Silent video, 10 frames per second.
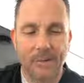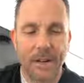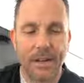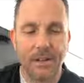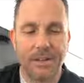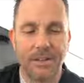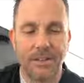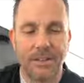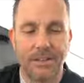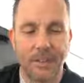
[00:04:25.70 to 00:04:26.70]
Every year,
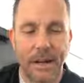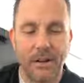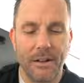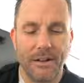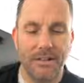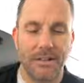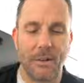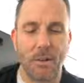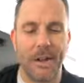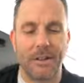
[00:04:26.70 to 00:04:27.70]
Jesus' parents
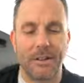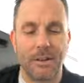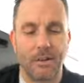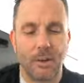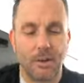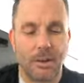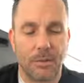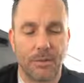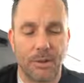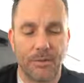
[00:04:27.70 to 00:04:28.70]
went to
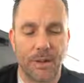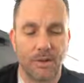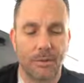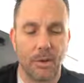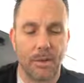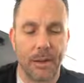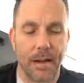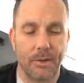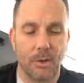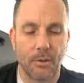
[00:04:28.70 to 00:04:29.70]
Jerusalem for the festival of the
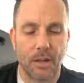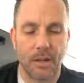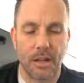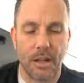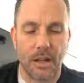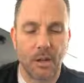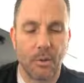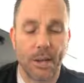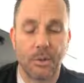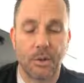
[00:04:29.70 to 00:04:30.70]
Passover.
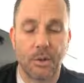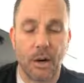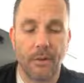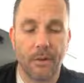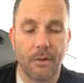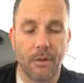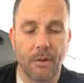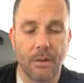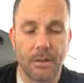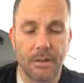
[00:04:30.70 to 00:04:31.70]
When he was 12 years
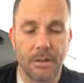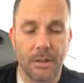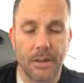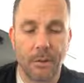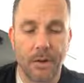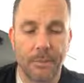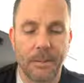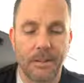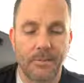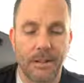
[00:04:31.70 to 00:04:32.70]
old, they went
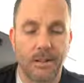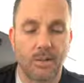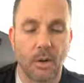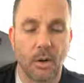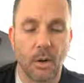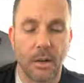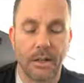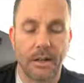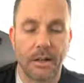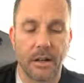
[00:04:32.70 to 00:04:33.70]
up to the festival
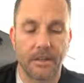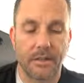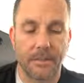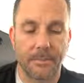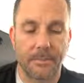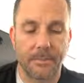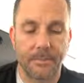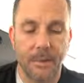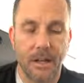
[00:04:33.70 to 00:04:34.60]
according to the custom.